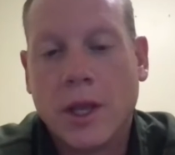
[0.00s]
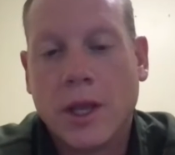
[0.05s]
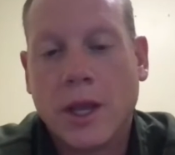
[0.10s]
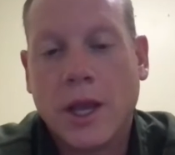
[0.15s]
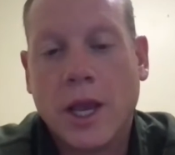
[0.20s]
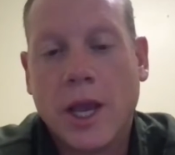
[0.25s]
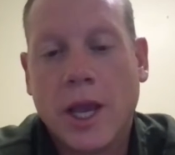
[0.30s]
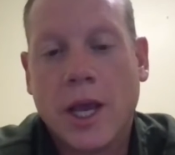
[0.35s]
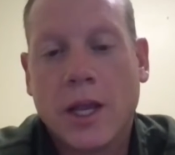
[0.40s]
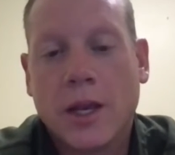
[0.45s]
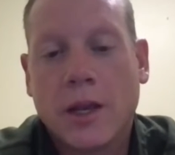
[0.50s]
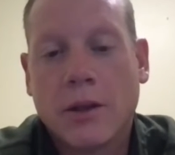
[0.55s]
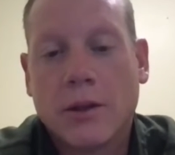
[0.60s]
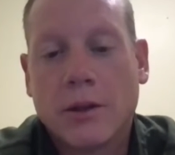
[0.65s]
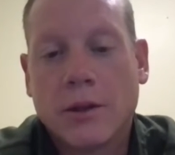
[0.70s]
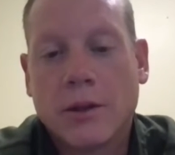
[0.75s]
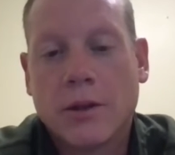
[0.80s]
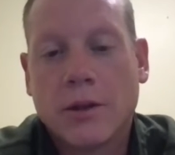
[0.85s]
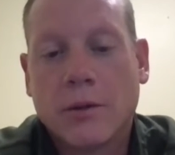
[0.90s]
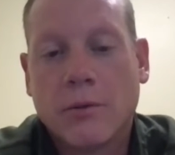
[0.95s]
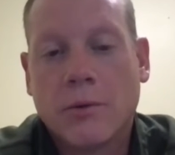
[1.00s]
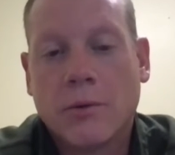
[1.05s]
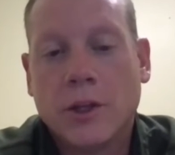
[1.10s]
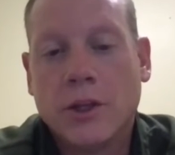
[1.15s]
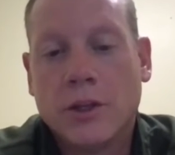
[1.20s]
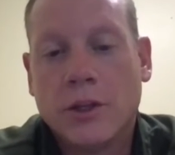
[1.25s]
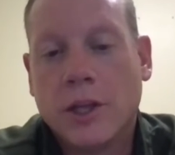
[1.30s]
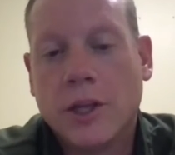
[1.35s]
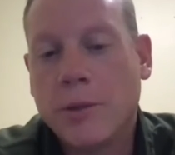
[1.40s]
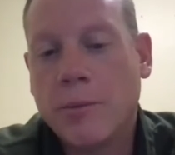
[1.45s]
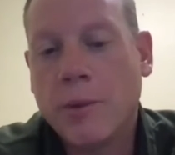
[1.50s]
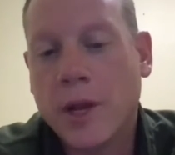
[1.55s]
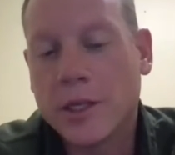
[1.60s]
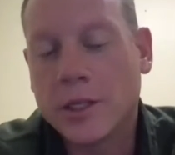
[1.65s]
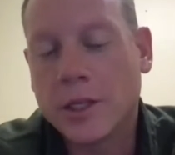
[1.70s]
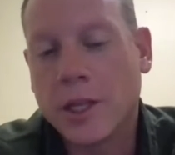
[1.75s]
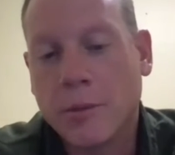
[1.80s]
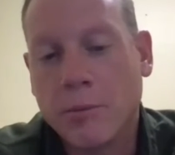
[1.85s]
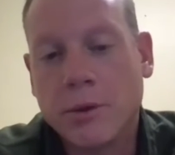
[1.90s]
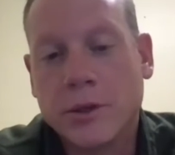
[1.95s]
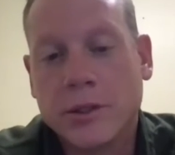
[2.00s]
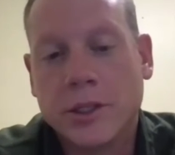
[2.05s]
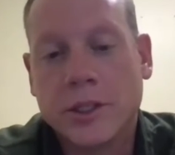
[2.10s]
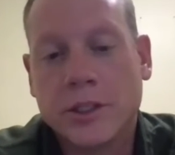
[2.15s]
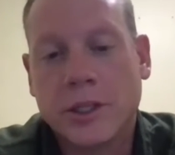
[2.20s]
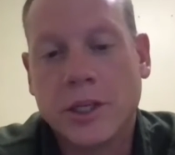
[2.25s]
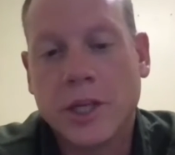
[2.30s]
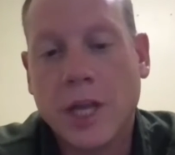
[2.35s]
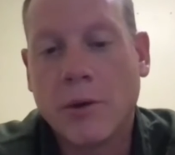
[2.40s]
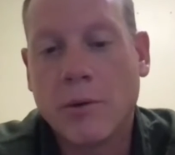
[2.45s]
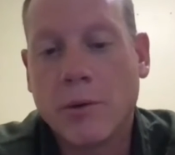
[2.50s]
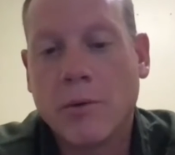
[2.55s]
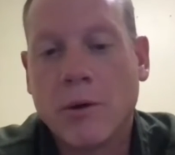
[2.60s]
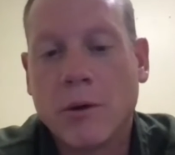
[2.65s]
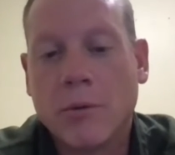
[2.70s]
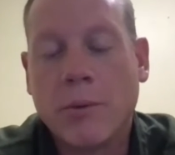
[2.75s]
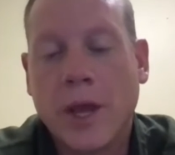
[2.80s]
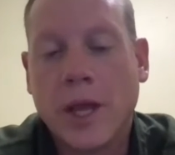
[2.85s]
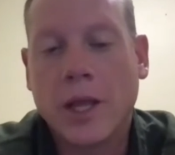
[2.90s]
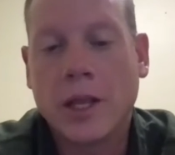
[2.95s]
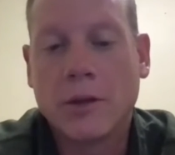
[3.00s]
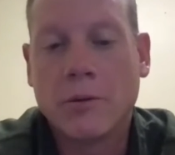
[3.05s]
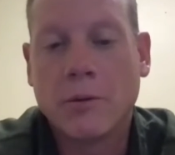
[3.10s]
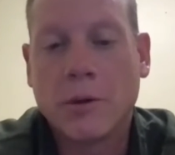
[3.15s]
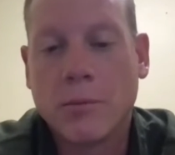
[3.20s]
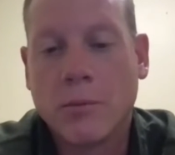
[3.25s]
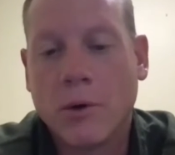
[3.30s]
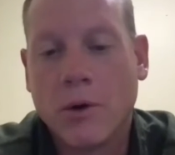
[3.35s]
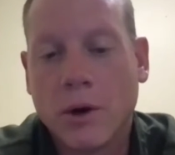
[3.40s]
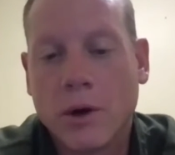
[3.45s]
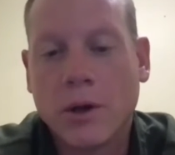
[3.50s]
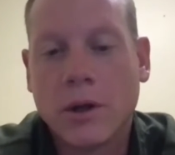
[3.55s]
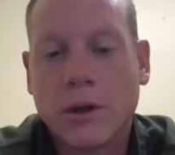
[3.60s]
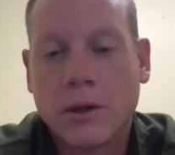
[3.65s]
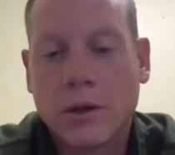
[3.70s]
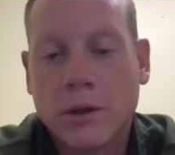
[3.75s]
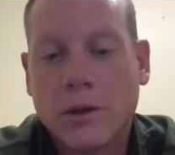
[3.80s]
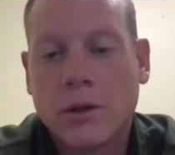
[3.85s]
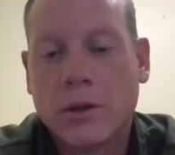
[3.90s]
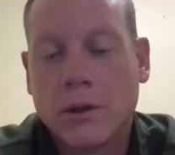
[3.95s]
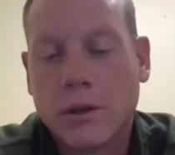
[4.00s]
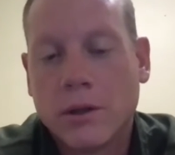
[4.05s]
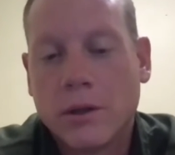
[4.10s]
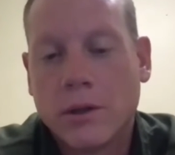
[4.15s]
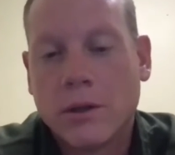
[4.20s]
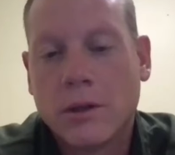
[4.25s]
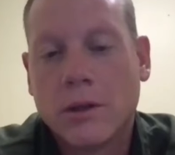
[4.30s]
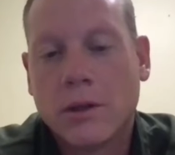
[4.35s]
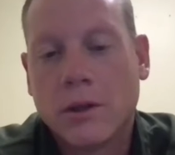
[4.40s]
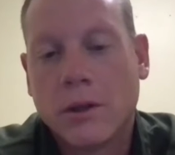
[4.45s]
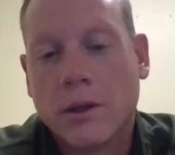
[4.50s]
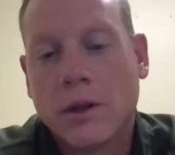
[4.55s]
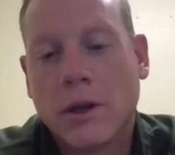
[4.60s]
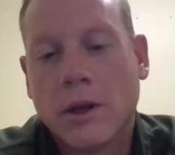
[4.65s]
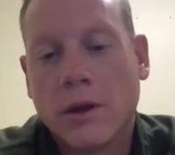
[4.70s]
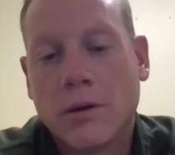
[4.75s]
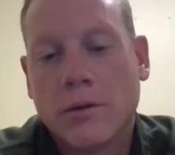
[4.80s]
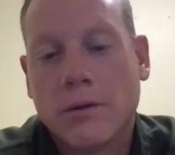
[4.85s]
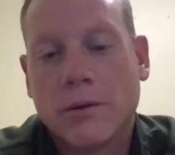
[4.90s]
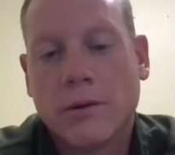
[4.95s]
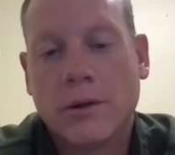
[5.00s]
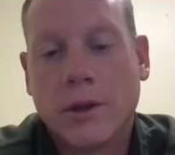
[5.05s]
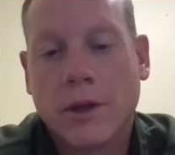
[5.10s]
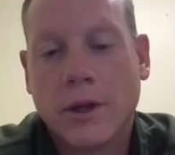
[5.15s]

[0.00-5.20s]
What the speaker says: and depends on the position now, we will pay a little bit more, you know,